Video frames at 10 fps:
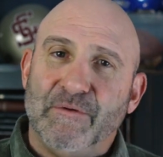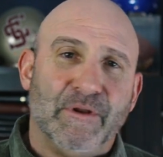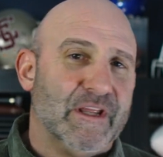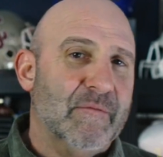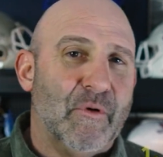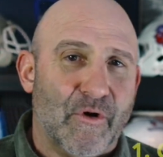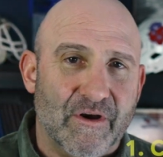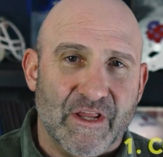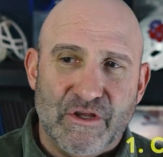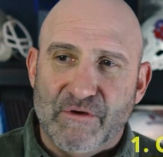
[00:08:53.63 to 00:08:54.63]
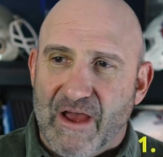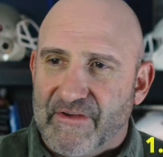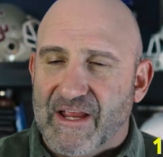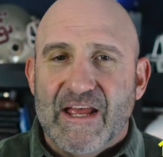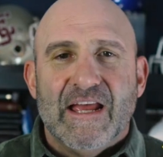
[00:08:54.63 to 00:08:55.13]
really important, that you have
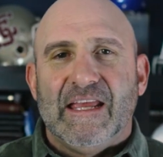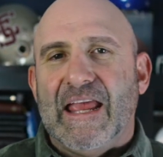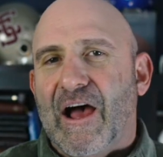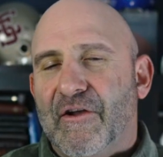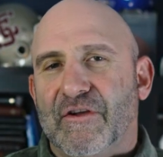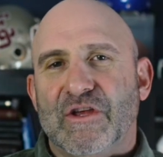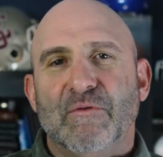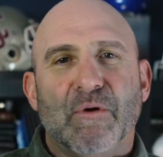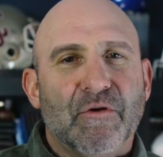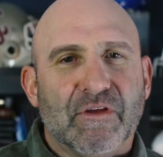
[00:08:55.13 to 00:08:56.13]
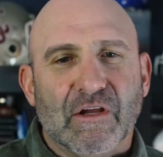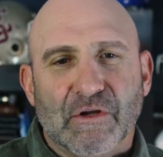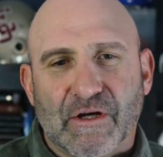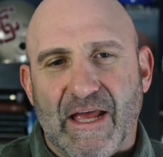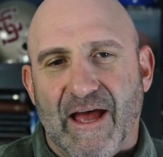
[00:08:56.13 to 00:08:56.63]
a calendar that you both can
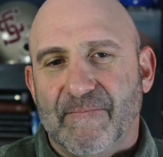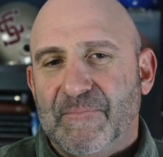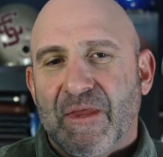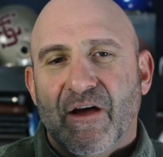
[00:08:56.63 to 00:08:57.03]
look at.